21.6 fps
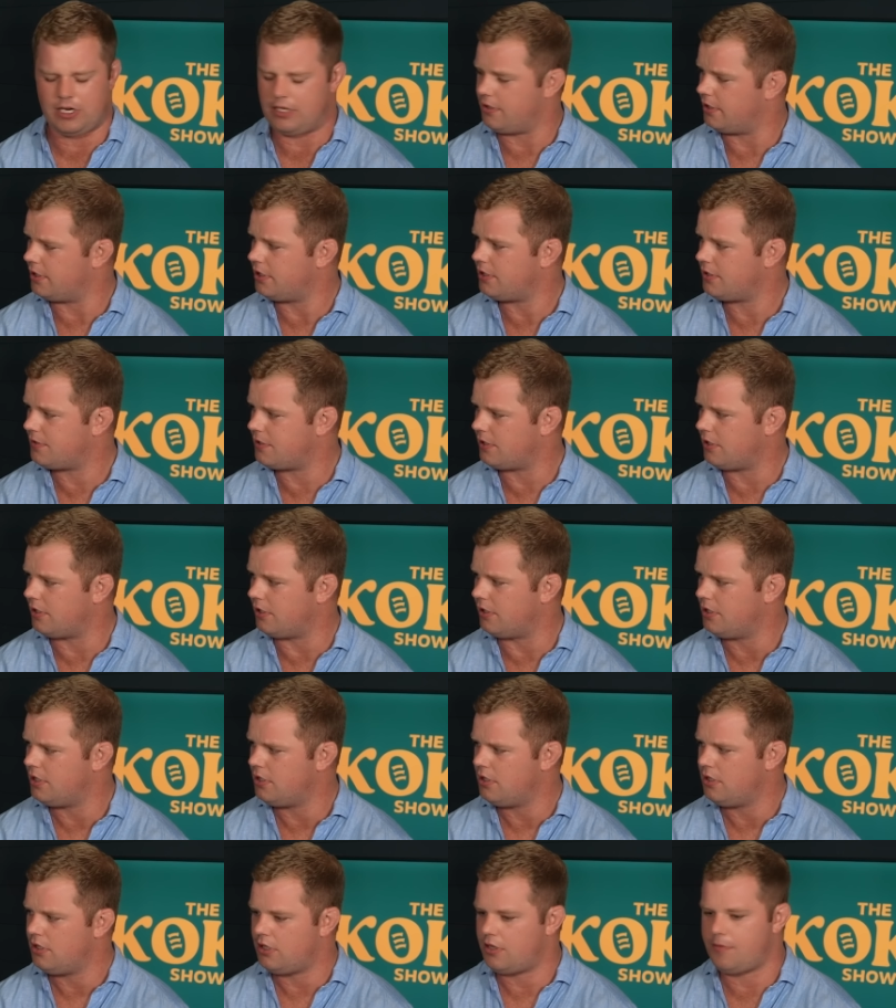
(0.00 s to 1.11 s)
I think so.
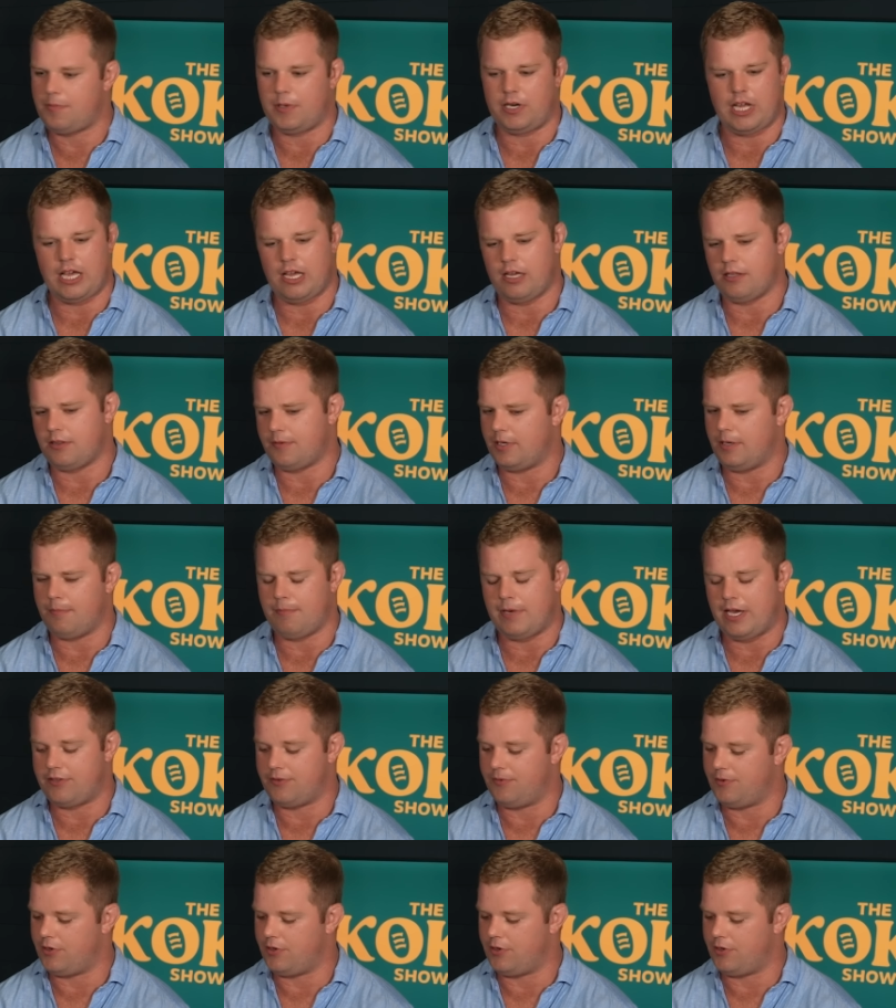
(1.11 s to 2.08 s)
Absolutely. It's been a, it's been a massive